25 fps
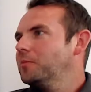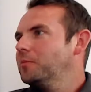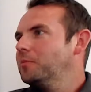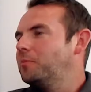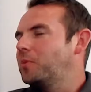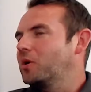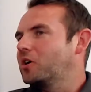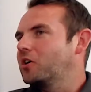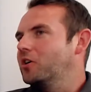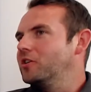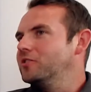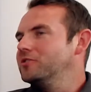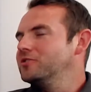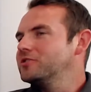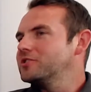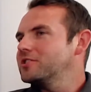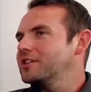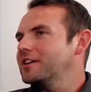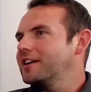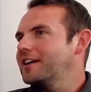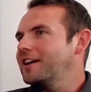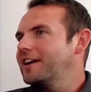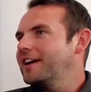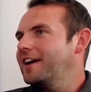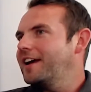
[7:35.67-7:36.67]

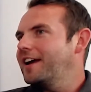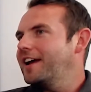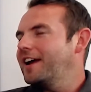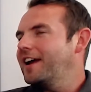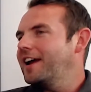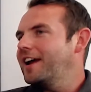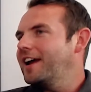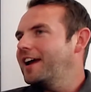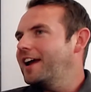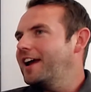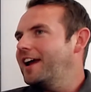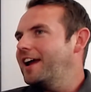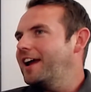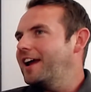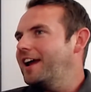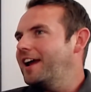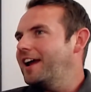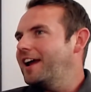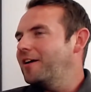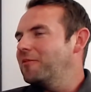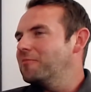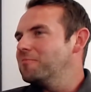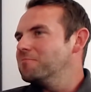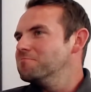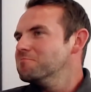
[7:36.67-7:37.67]
because
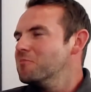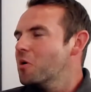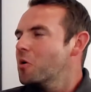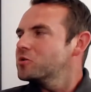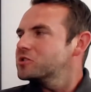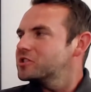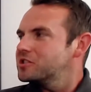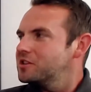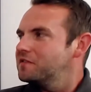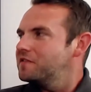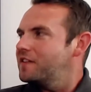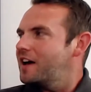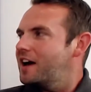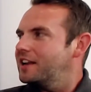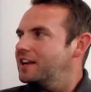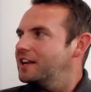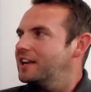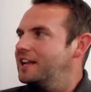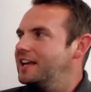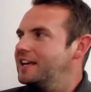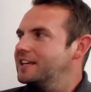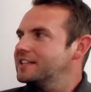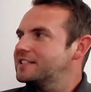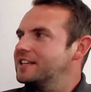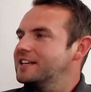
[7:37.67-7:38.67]
most of that
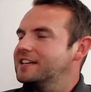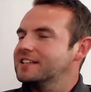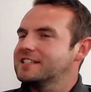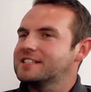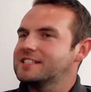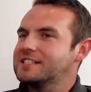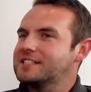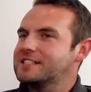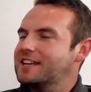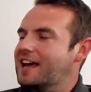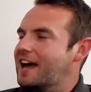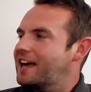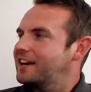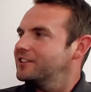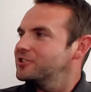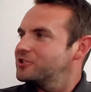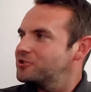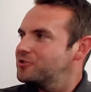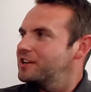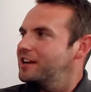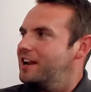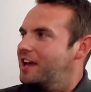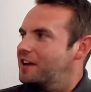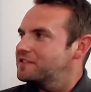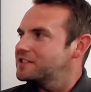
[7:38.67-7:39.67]
leads to a
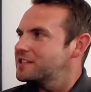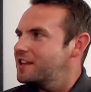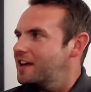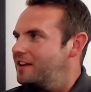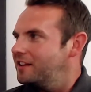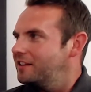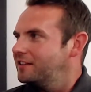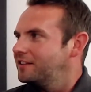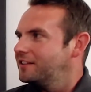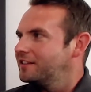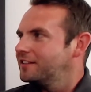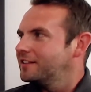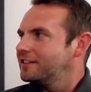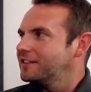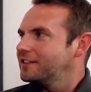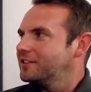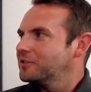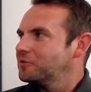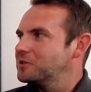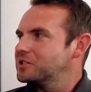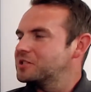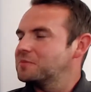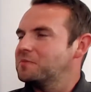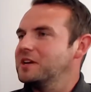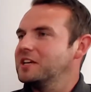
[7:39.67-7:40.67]
sedentary lifestyle,
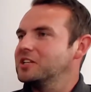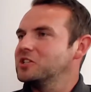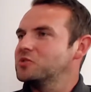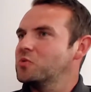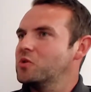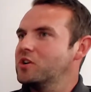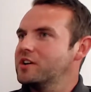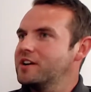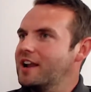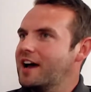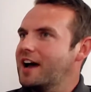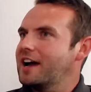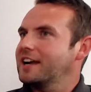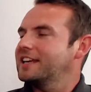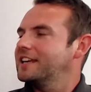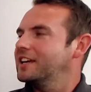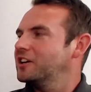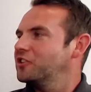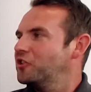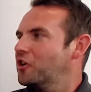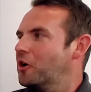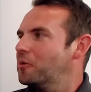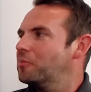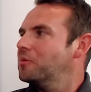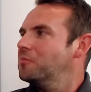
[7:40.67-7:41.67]
which means we're not
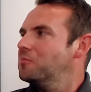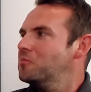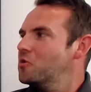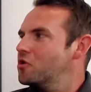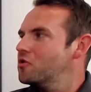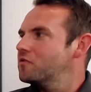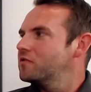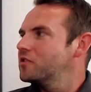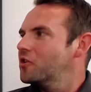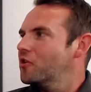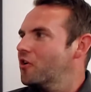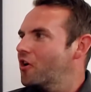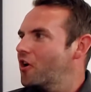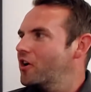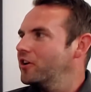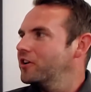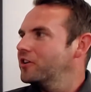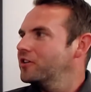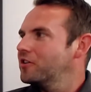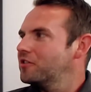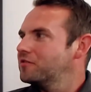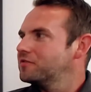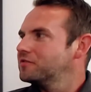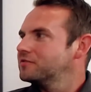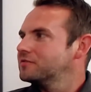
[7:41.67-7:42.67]
getting up and moving around
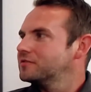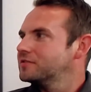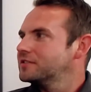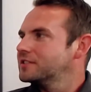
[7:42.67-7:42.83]
enough.